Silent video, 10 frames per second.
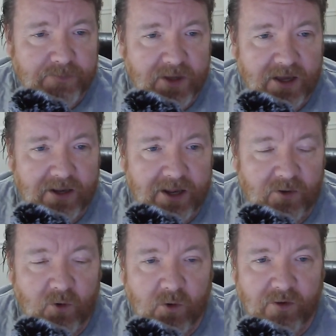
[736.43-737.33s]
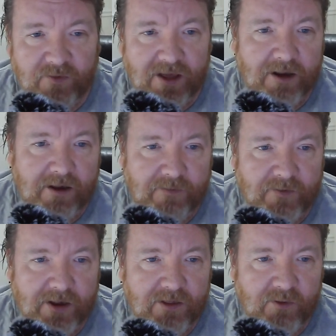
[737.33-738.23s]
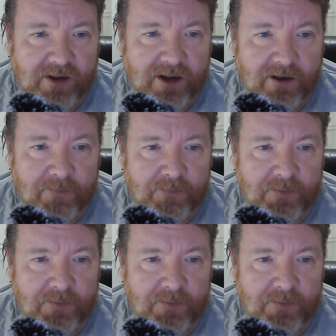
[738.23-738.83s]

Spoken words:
and then all of the other devices on the other